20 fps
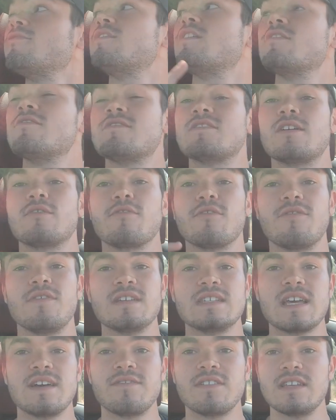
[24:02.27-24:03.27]
though the sunroof
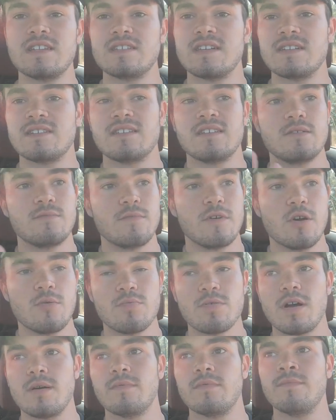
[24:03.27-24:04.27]
is heavily tinted, no
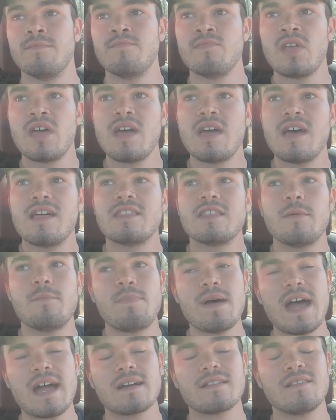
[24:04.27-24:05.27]
problem. The
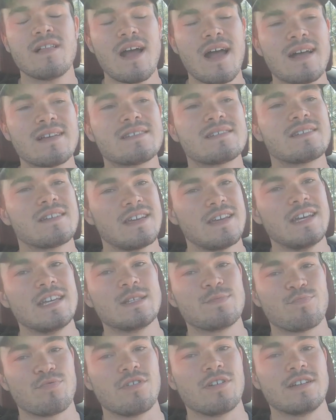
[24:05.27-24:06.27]
back glass,
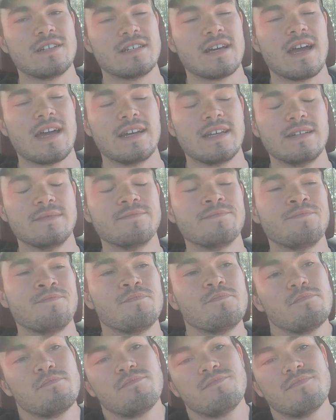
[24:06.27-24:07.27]
it's pretty tiny.
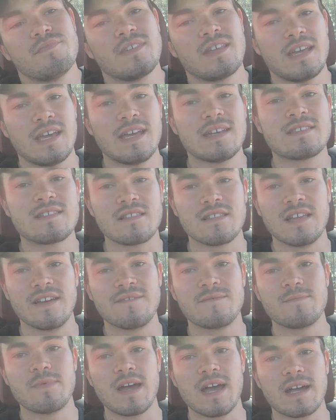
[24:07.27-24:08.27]
It's a
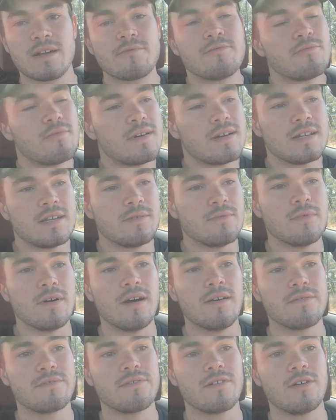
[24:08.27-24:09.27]
lift back. What do you
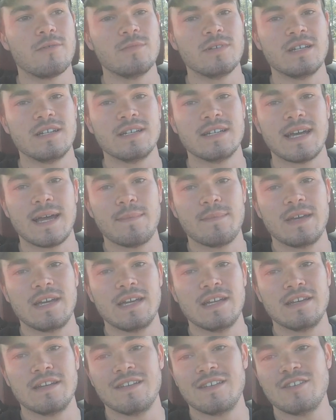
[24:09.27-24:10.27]
want from it? I
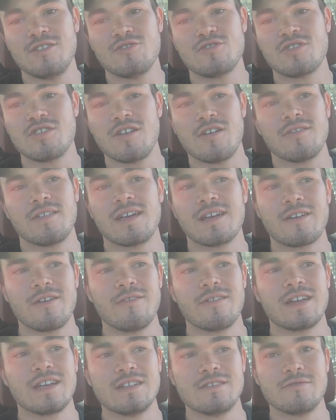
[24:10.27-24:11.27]
mean, you should know that
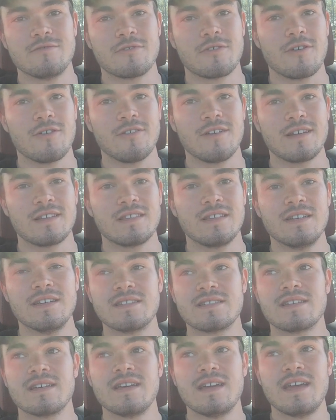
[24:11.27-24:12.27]
going into a car like
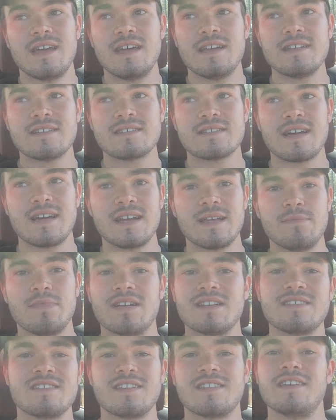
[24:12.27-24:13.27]
this. It is tiny, but
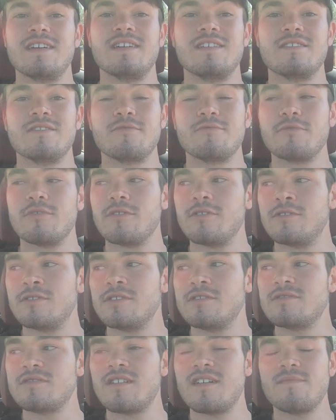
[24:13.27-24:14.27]
it's not the end of the world.
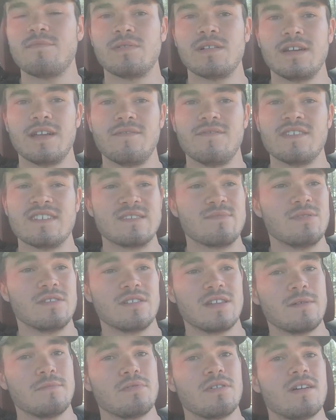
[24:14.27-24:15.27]
You still have plenty of
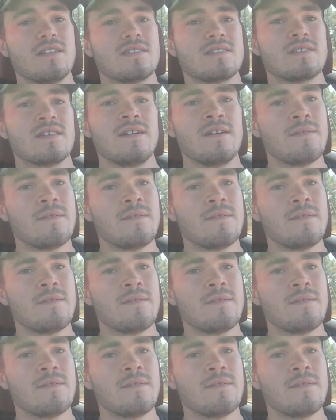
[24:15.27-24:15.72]
visibility. Plus,